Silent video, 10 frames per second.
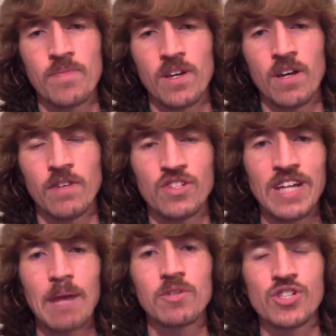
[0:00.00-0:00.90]
of
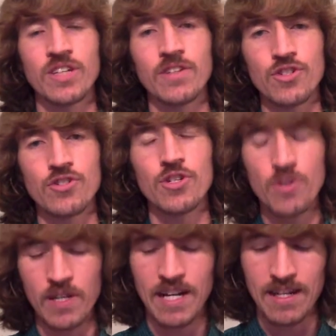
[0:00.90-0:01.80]
establishing this new
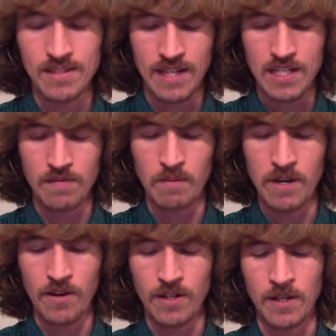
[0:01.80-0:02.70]
United States of
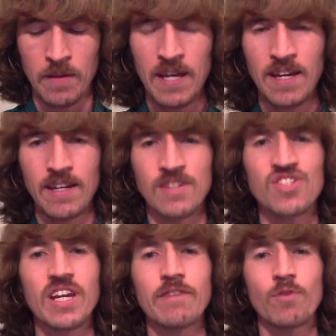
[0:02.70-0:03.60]
America and
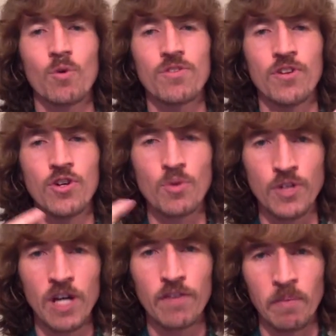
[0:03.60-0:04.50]
setting forth the new
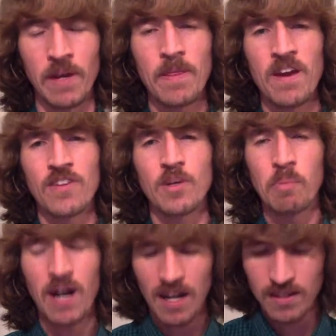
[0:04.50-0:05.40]
government, the
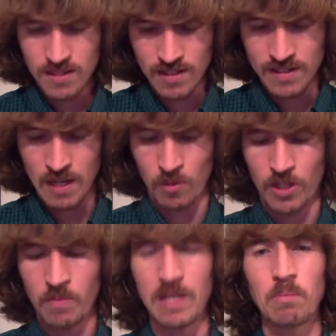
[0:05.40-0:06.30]
policies that were going
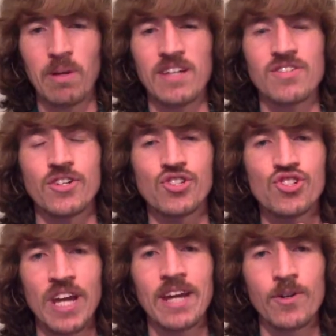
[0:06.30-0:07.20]
to be in place, the
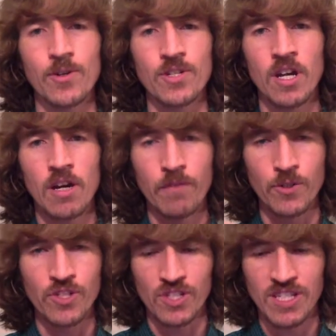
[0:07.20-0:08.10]
standards for
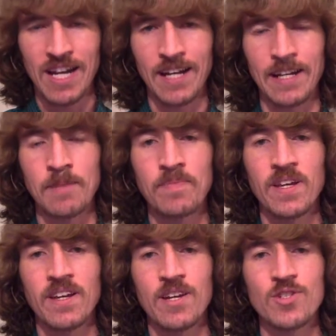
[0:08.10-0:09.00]
society.
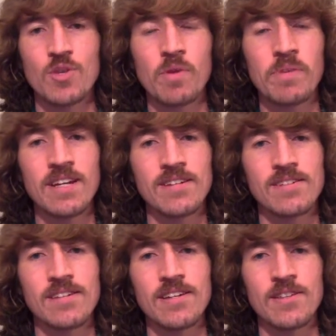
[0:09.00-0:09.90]
And so we begin to
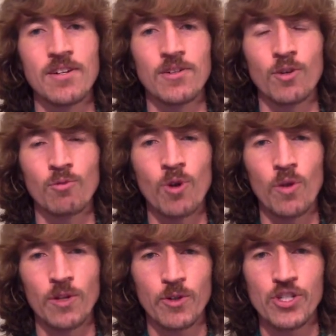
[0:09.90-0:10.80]
see the role
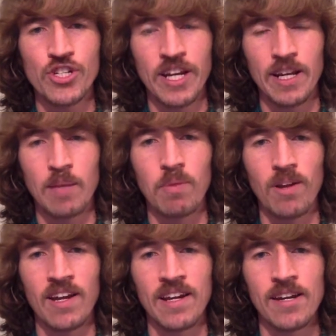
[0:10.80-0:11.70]
that Christianity
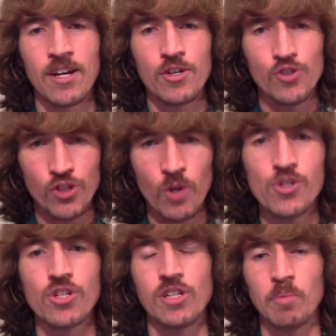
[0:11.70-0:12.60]
played
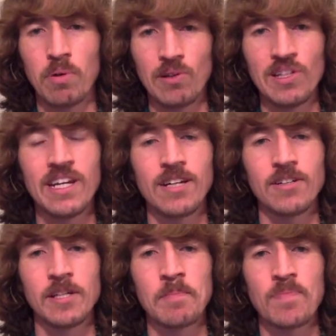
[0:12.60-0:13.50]
socially,
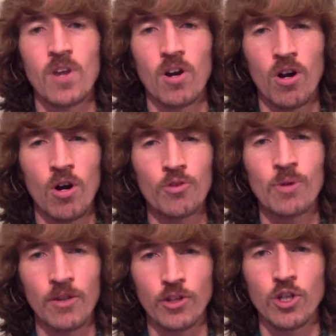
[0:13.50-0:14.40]
politically, all
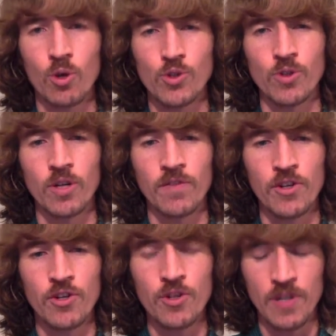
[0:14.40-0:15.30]
throughout the culture of the
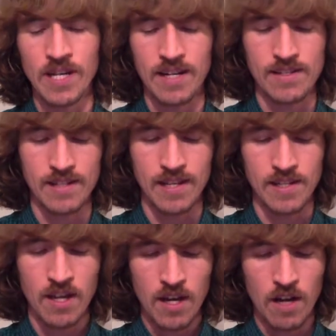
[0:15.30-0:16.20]
new United States
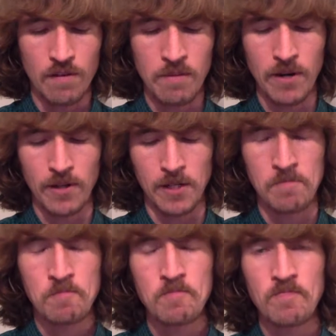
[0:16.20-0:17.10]
of America.
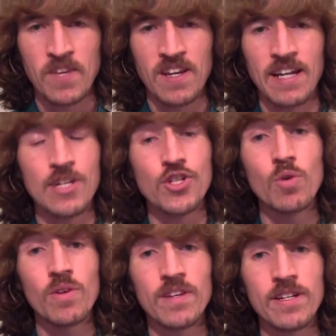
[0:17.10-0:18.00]
And in
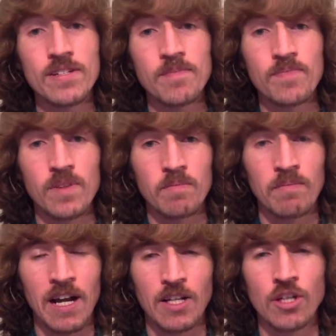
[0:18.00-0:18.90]
doing this,
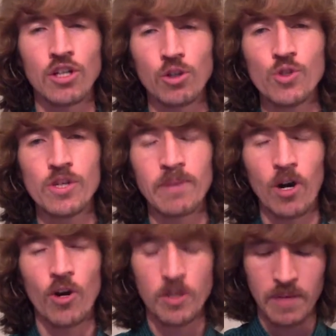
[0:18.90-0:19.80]
my conclusion, my
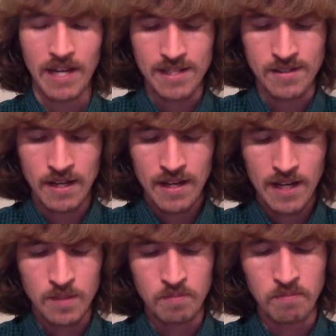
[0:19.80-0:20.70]
argument has
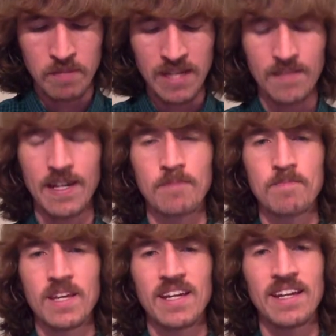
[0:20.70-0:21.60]
been that
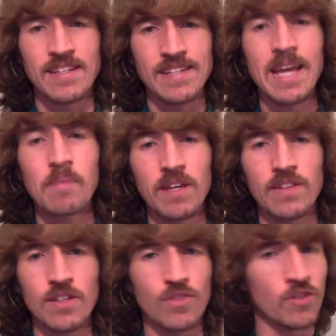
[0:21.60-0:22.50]
in
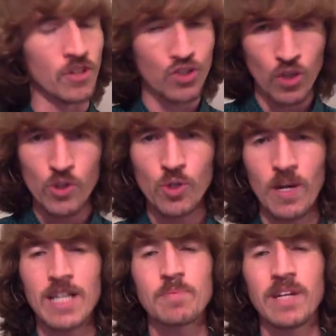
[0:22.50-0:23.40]
examining the social
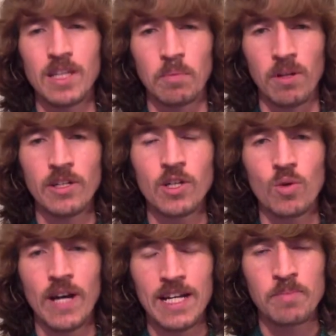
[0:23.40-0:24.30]
aspect, the
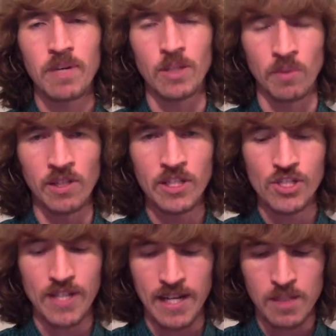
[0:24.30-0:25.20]
political aspect, the
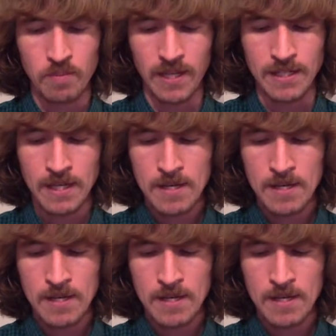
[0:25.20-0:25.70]
religious aspect